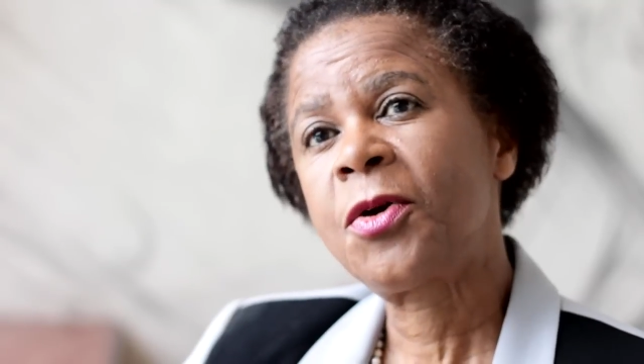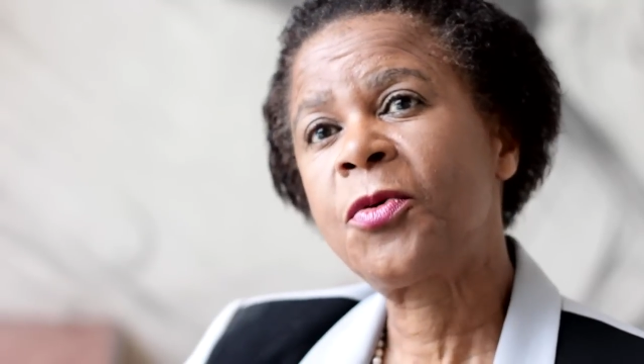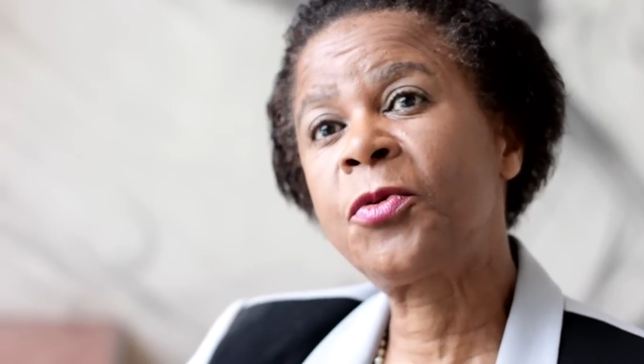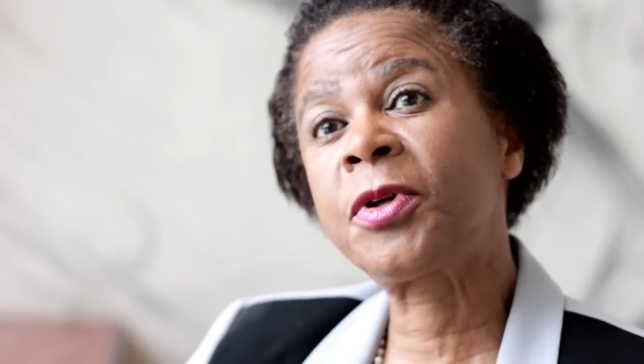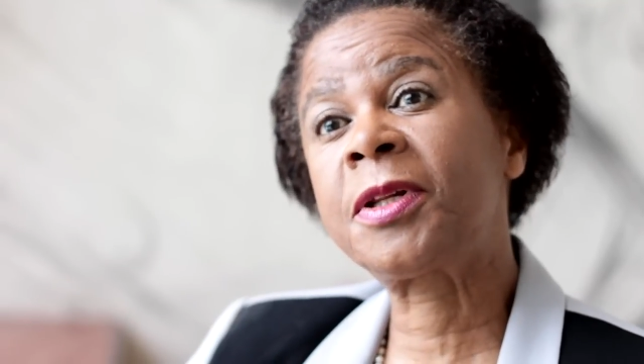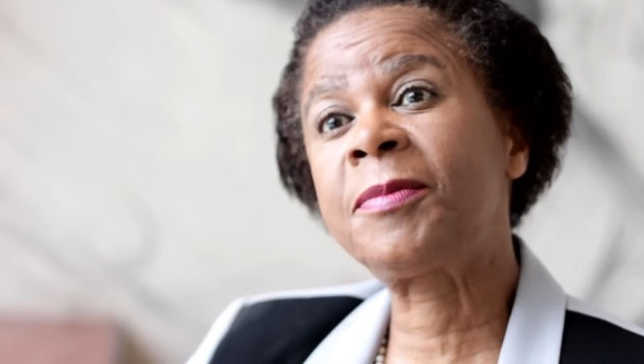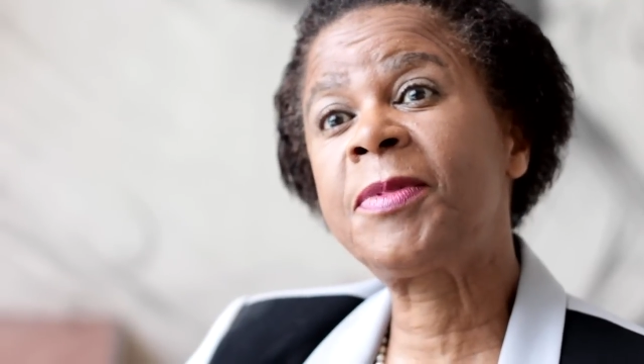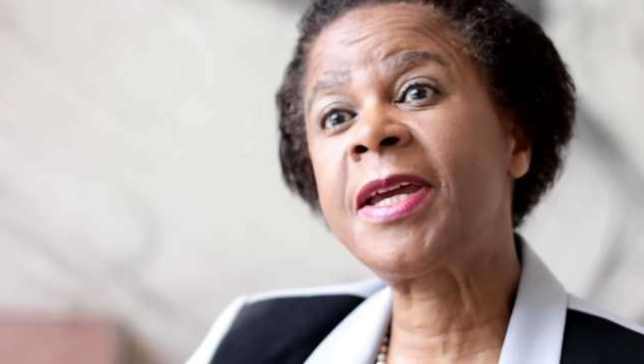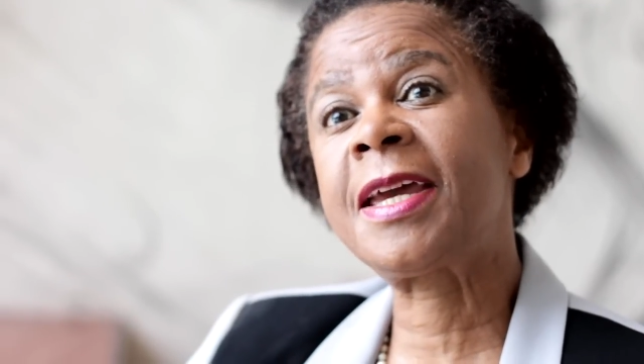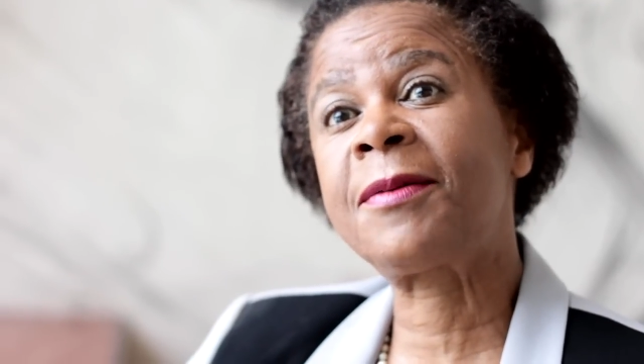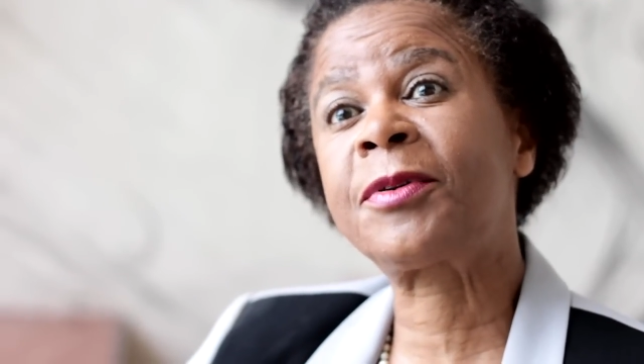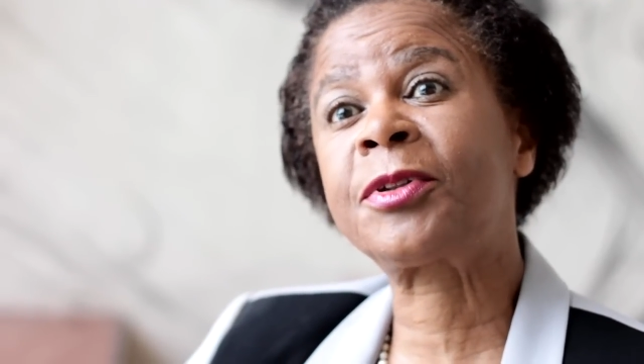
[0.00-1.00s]
will be
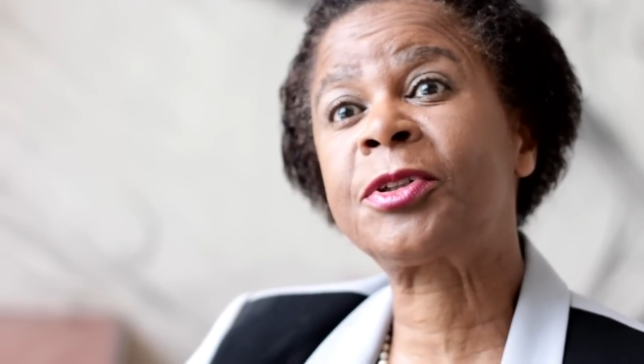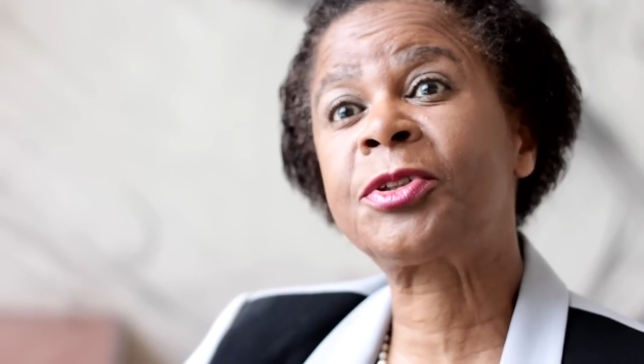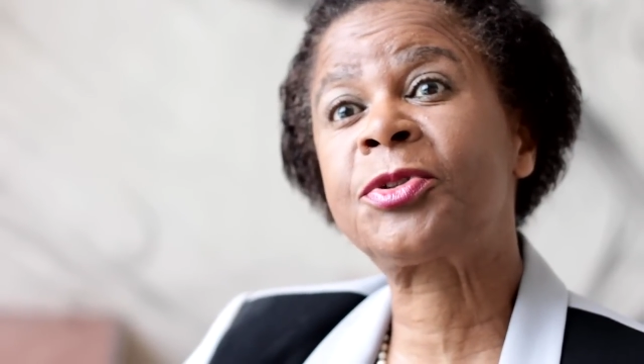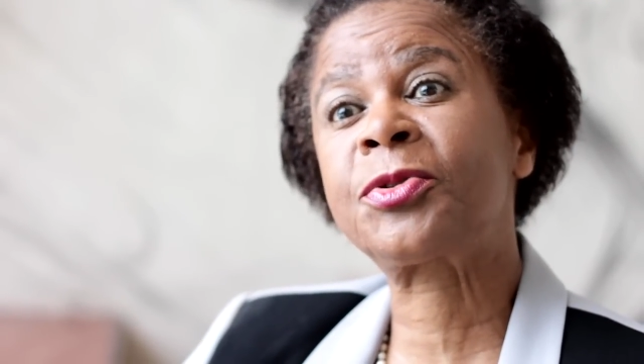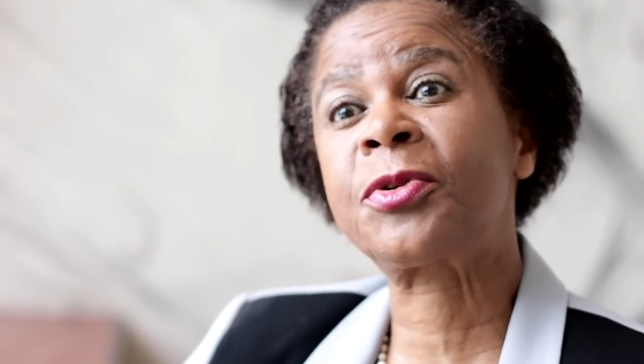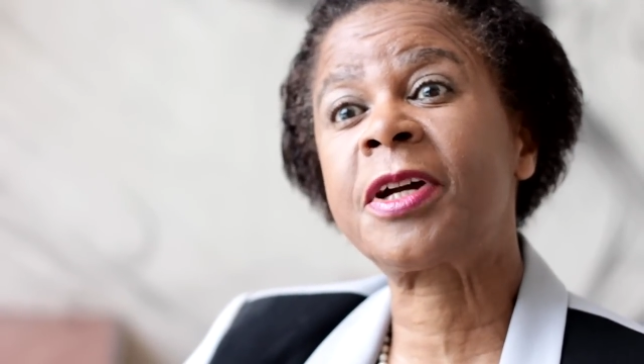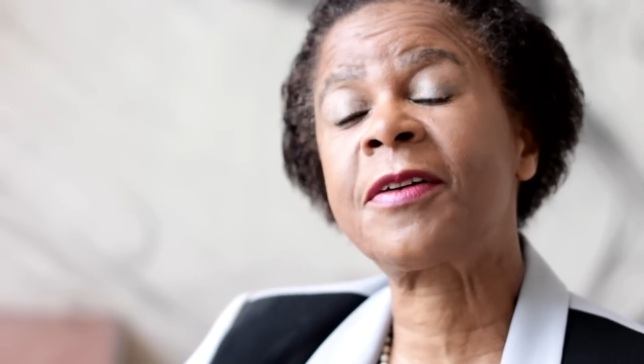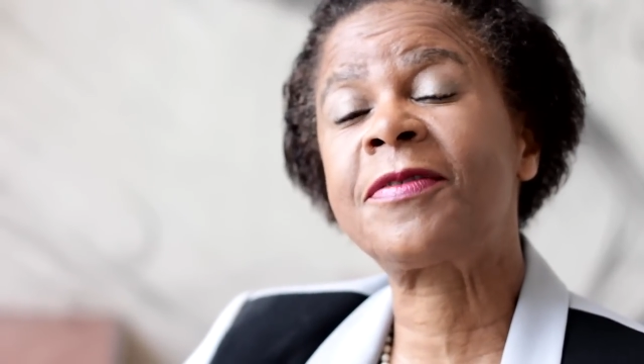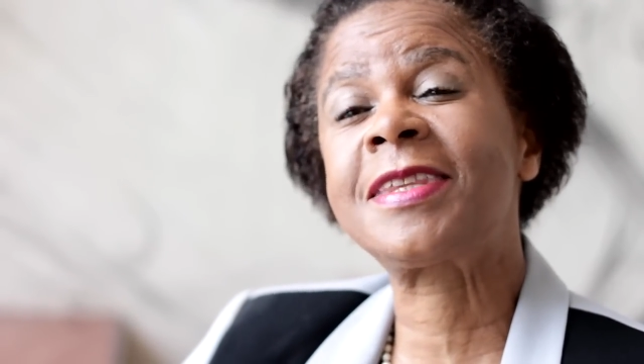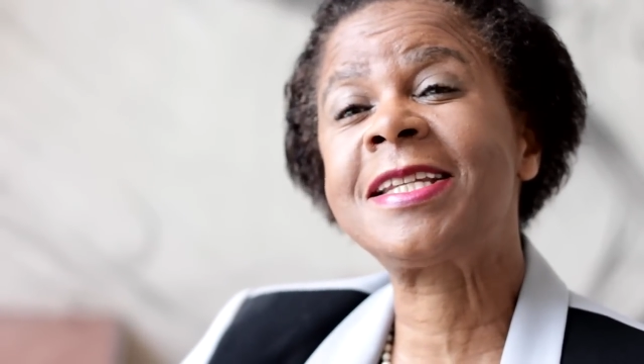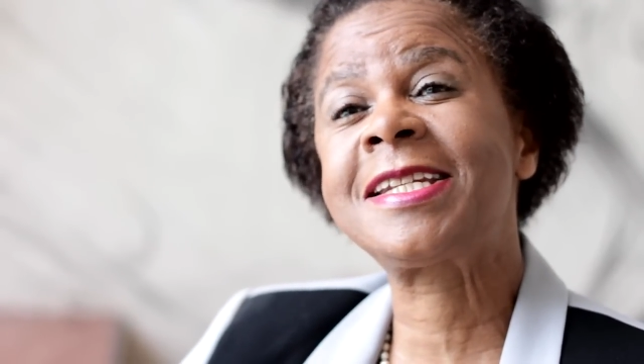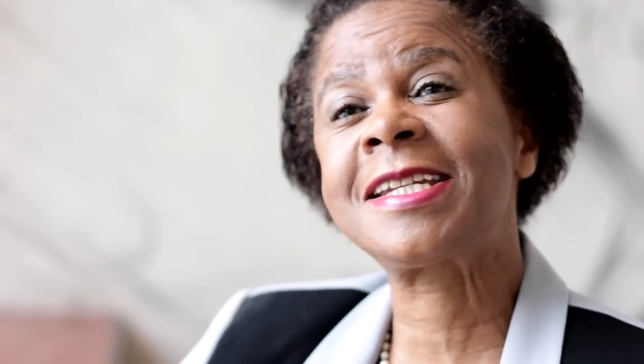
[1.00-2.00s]
able to have
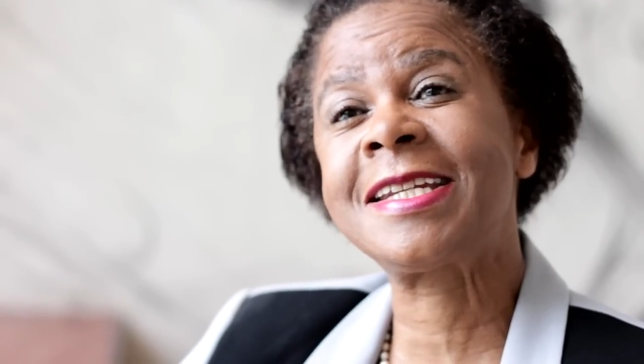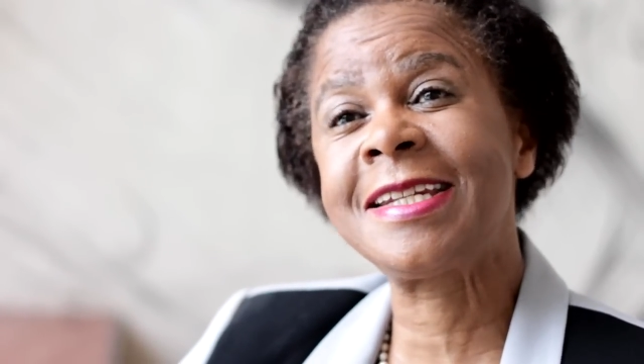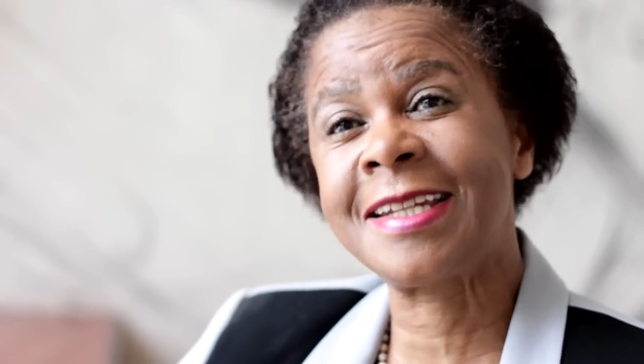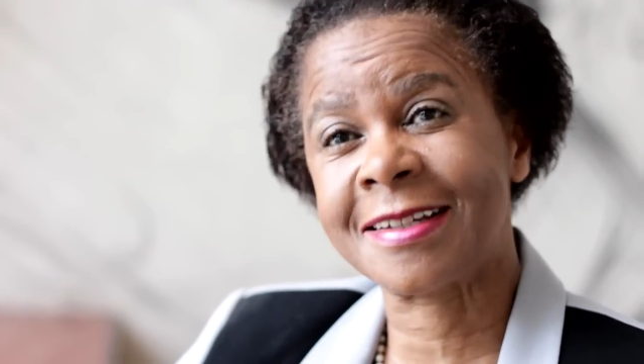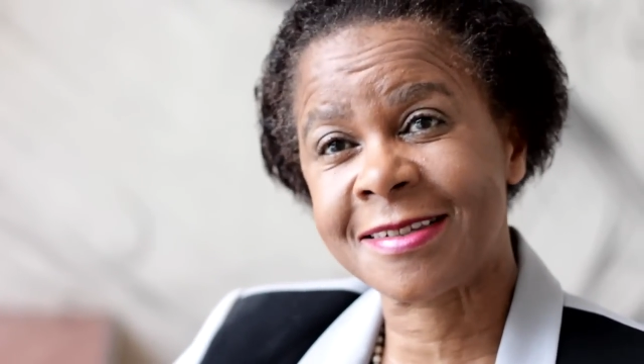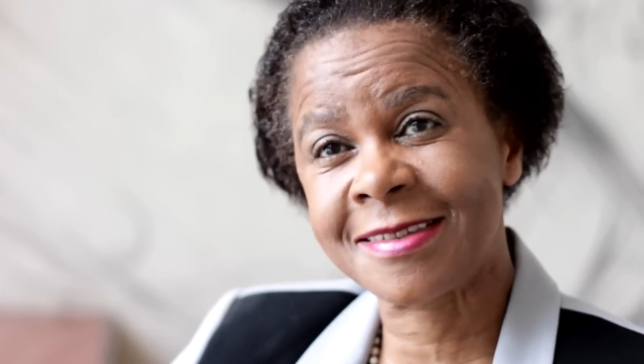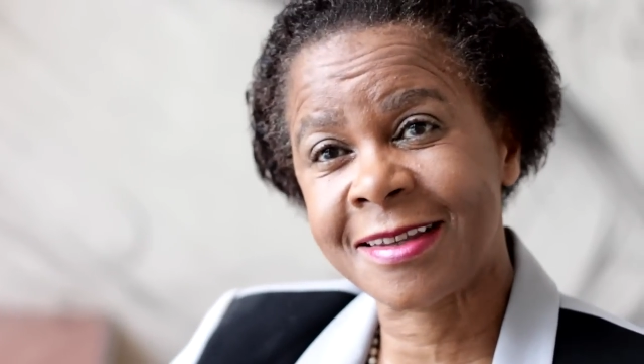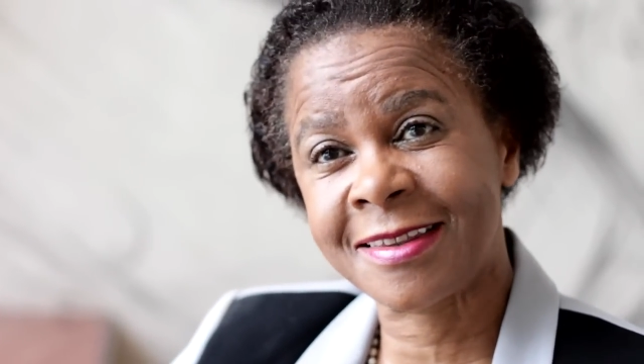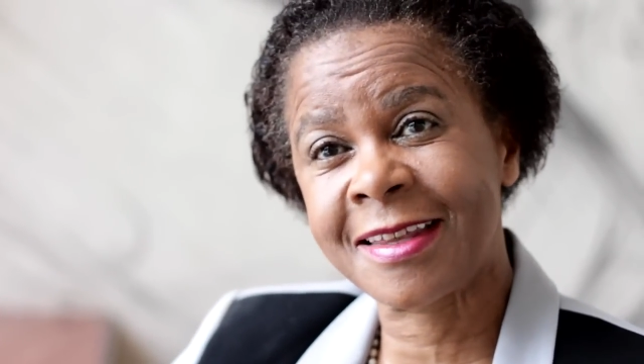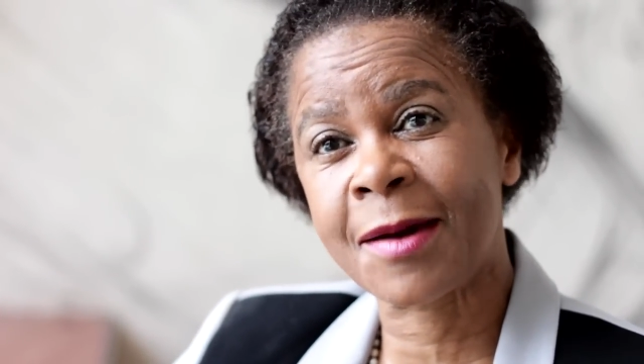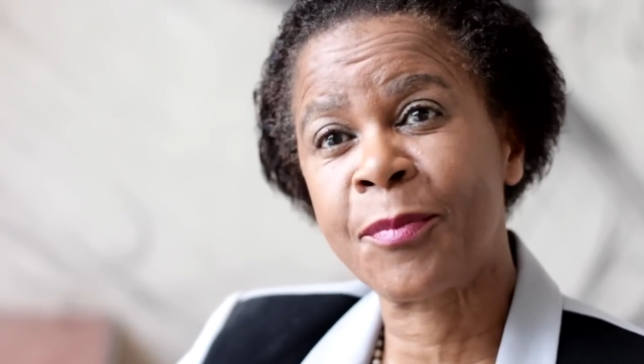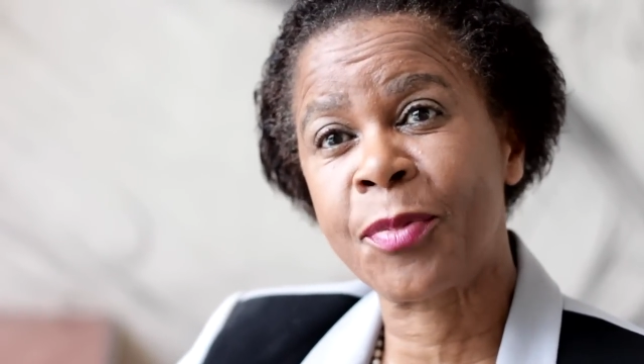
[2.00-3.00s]
the genius that they are